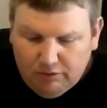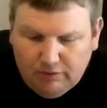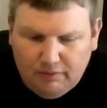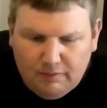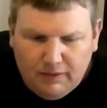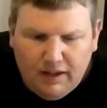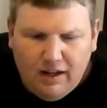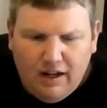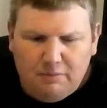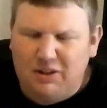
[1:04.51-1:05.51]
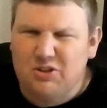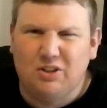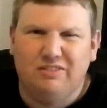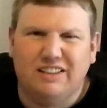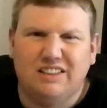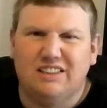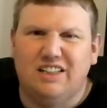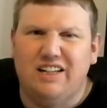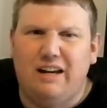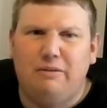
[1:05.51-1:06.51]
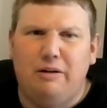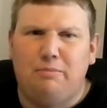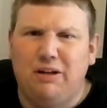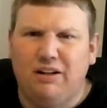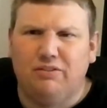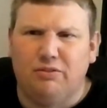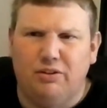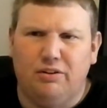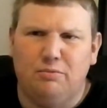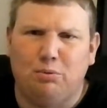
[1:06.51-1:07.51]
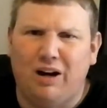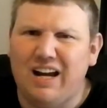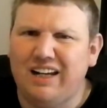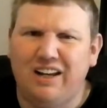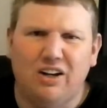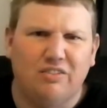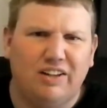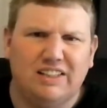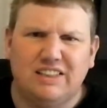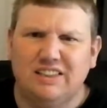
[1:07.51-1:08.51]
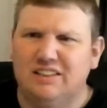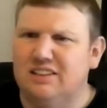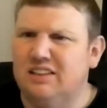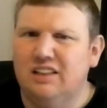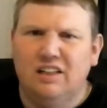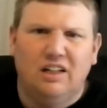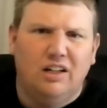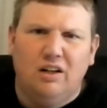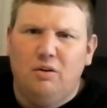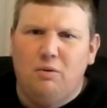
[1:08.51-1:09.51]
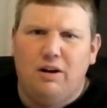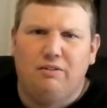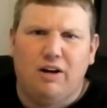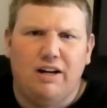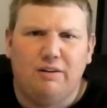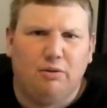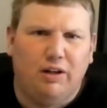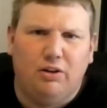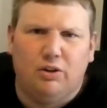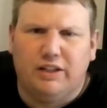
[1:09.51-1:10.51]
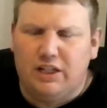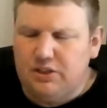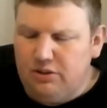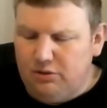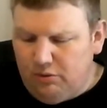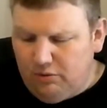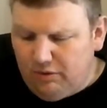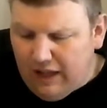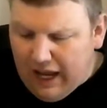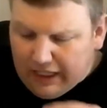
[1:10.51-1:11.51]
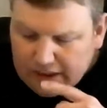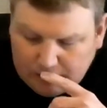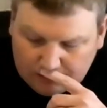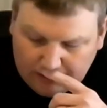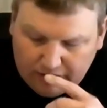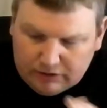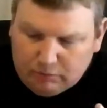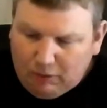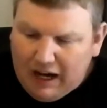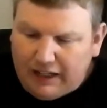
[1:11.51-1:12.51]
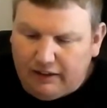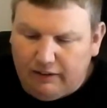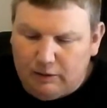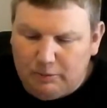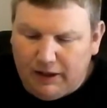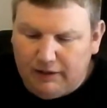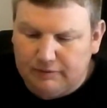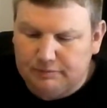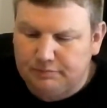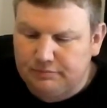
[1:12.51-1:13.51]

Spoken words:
I'm not sure if that's just the name he picked for the bracket or if that's his whatever. I didn't really look into that. I just looked into his bracket a little bit.